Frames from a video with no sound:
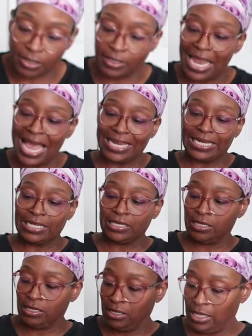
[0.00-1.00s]

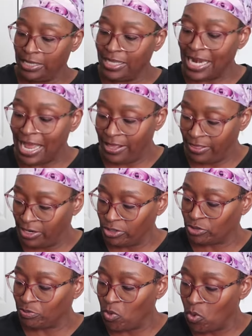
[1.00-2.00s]
lining. And then
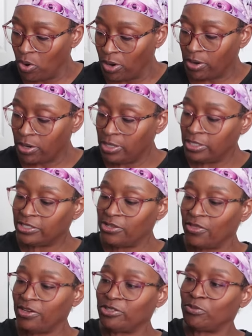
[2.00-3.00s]
there's more.
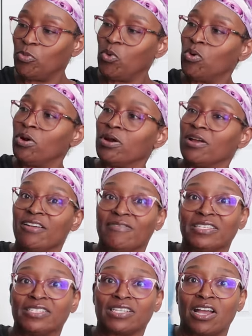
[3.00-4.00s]
So there's more of
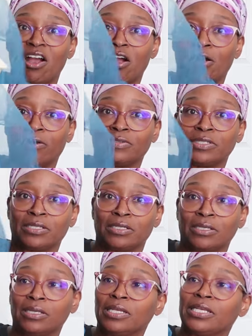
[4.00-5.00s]
the scarves.
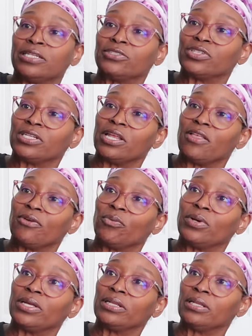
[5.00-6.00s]
Here's another
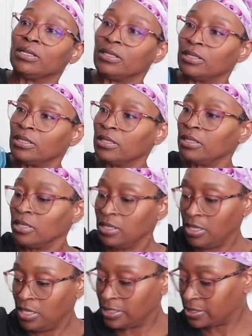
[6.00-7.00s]
one.
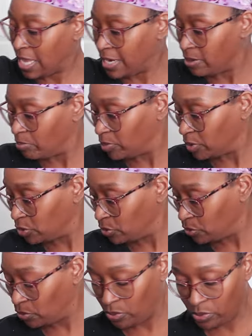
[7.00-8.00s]
It's kind of
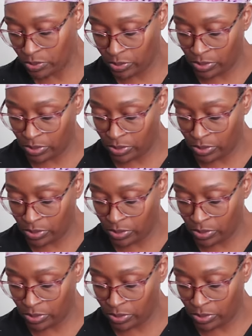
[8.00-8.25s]
blue.